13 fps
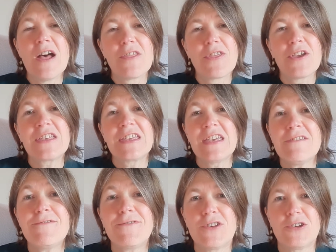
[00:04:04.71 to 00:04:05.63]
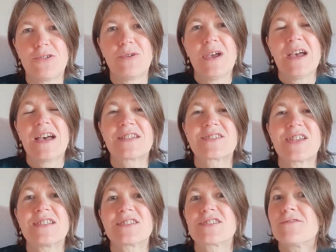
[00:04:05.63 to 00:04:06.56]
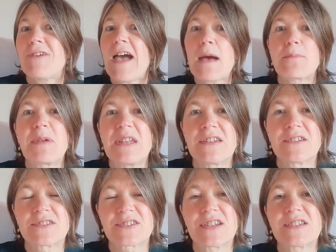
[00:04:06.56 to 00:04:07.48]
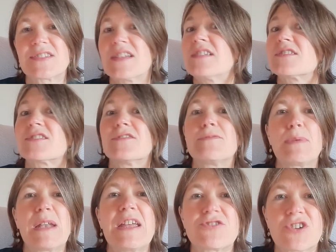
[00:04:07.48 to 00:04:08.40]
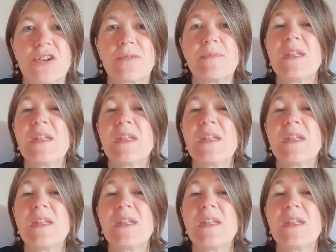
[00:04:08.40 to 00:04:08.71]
that give you a sense of happiness, a sense of pleasure?